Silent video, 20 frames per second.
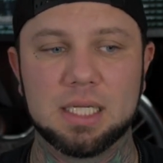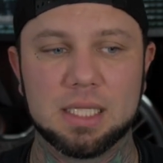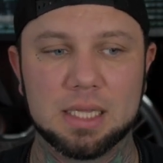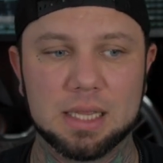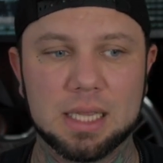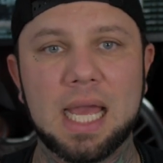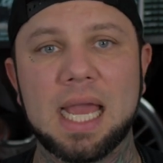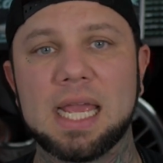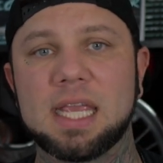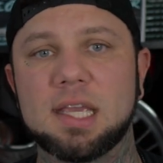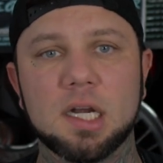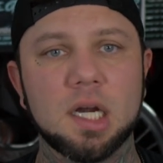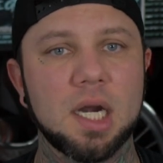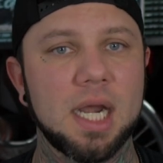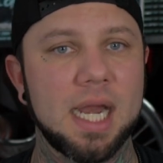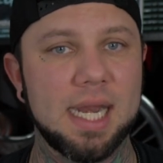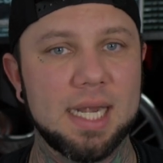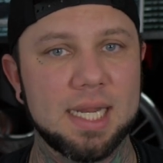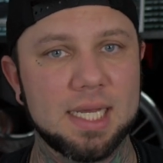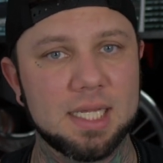Like it or
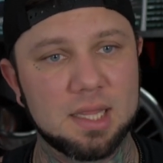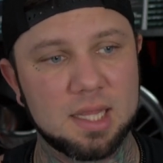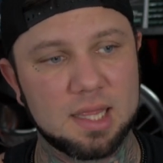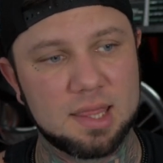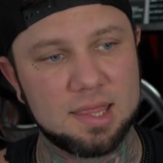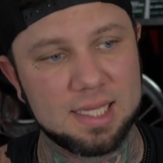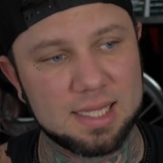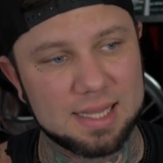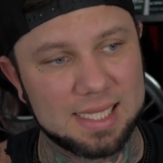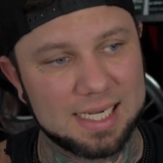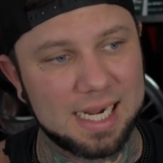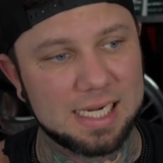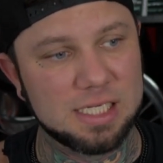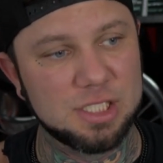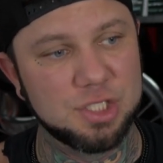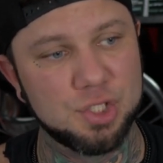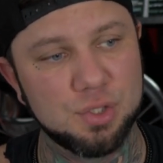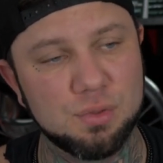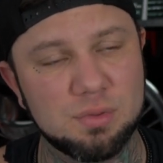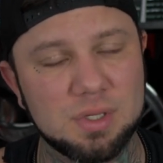hate it, the thing that I
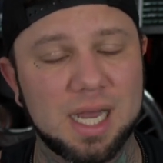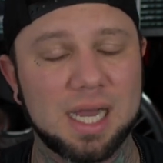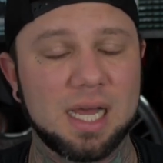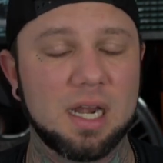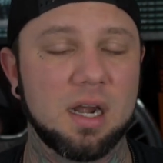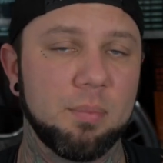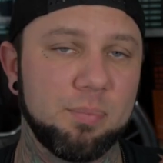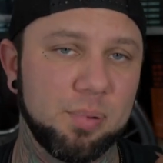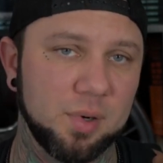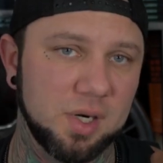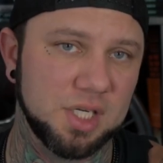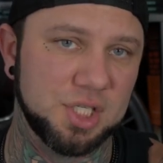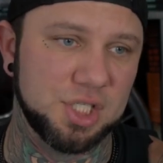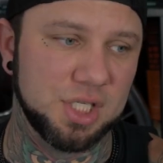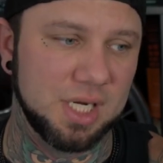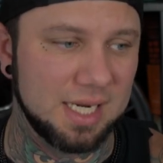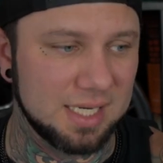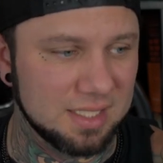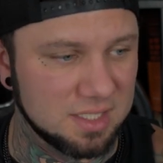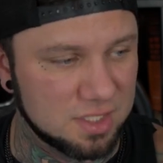do not
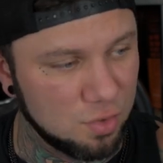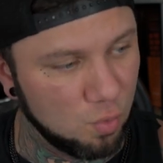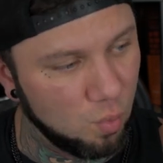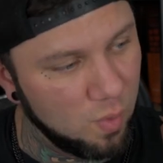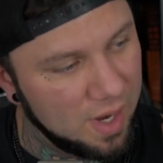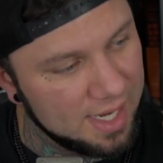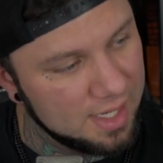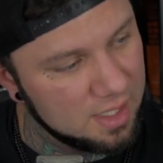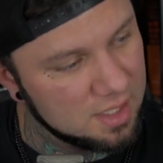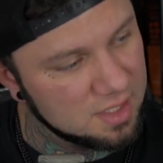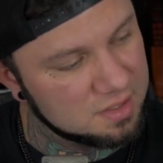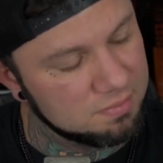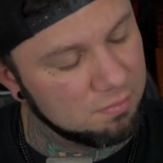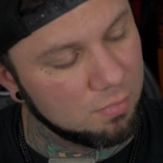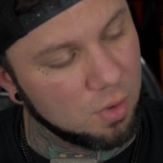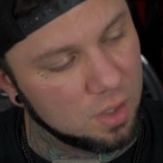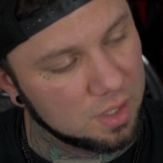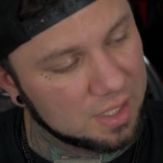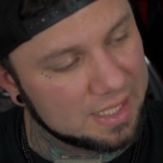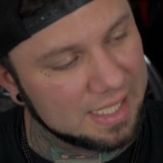appreciate is the way it is
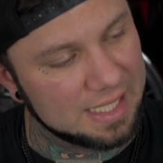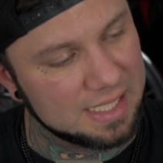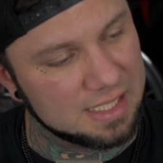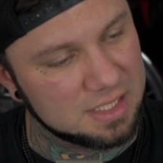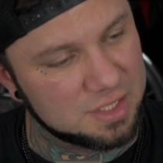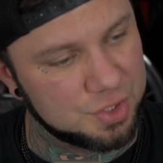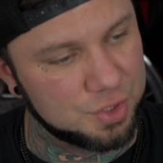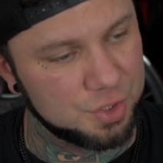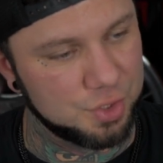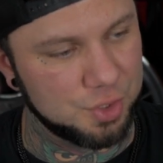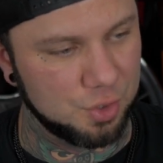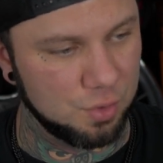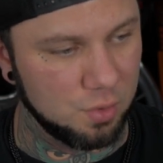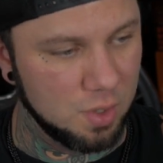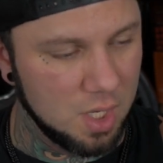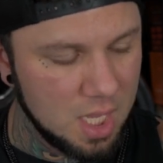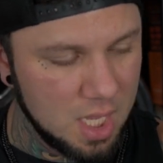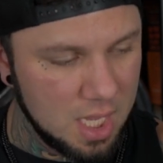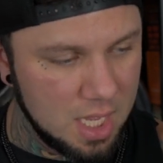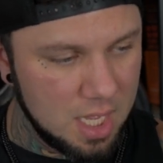marketed to
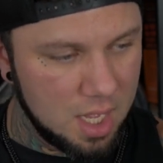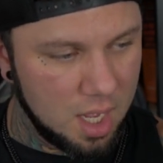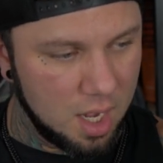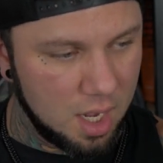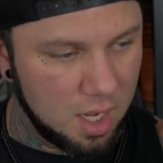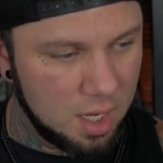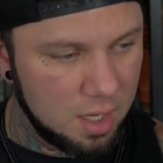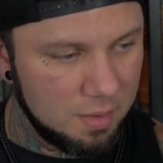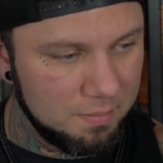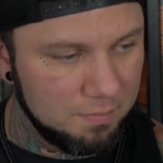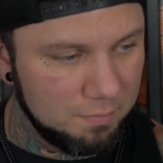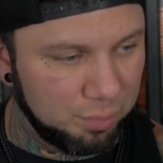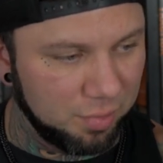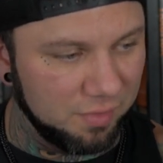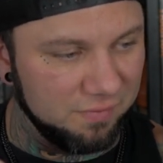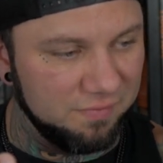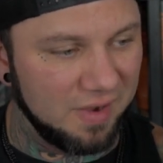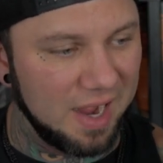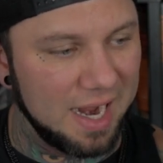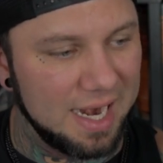
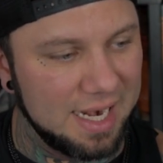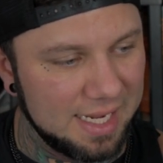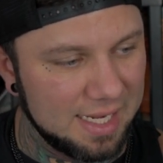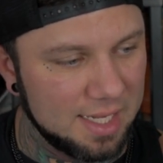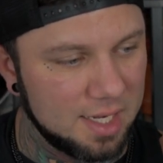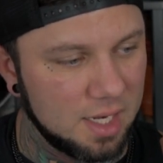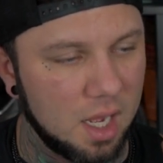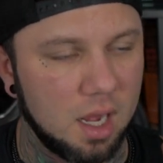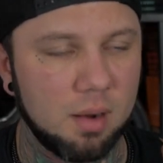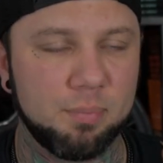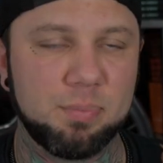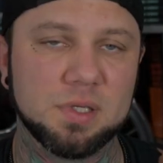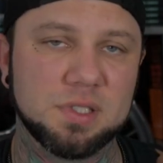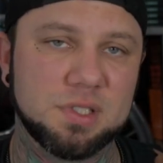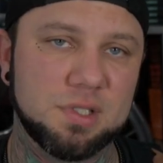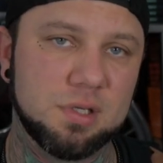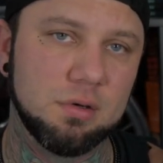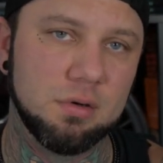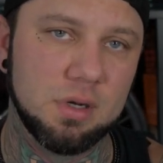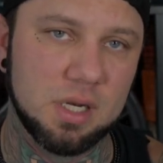providing an
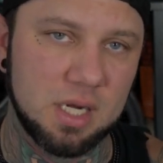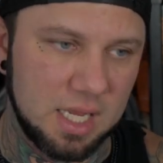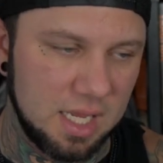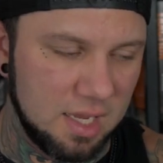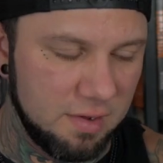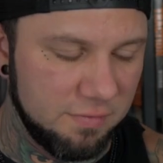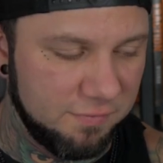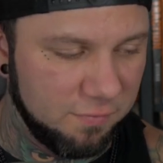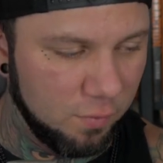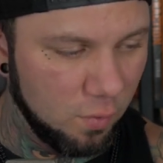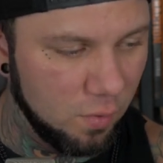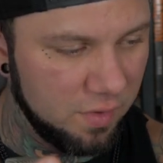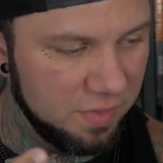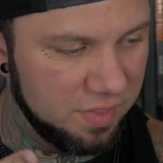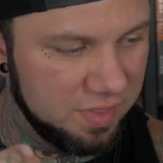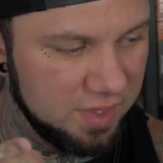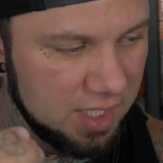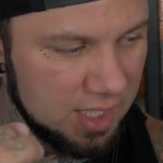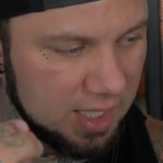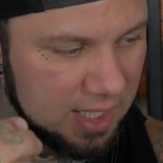opportunity for
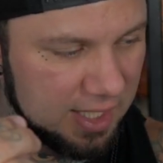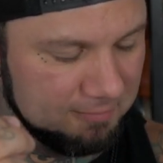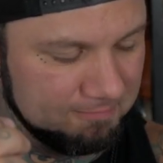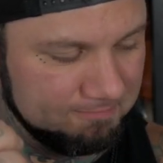the...